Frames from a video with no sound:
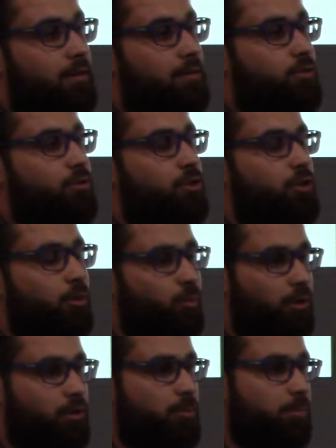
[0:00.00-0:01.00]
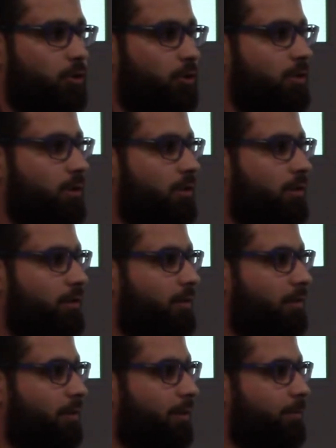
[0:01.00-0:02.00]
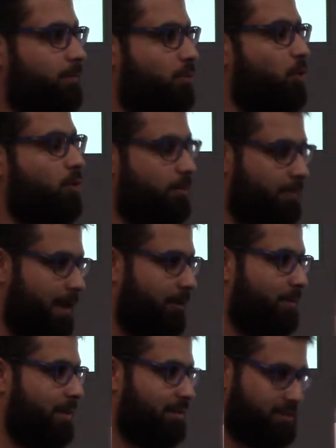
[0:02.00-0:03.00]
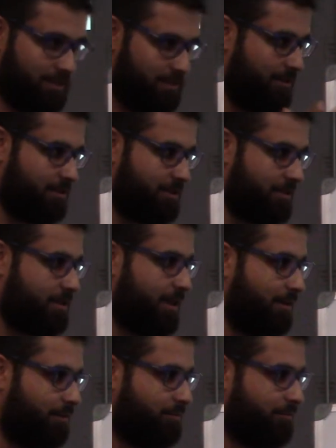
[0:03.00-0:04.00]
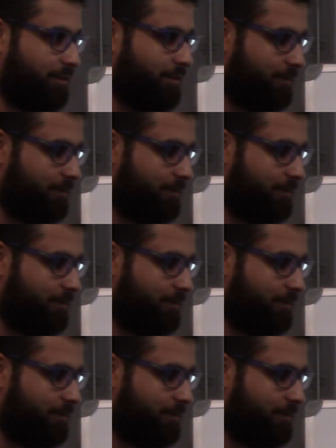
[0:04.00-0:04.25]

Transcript: you turn a word into plural in a broken manner. I mean, it's just kind of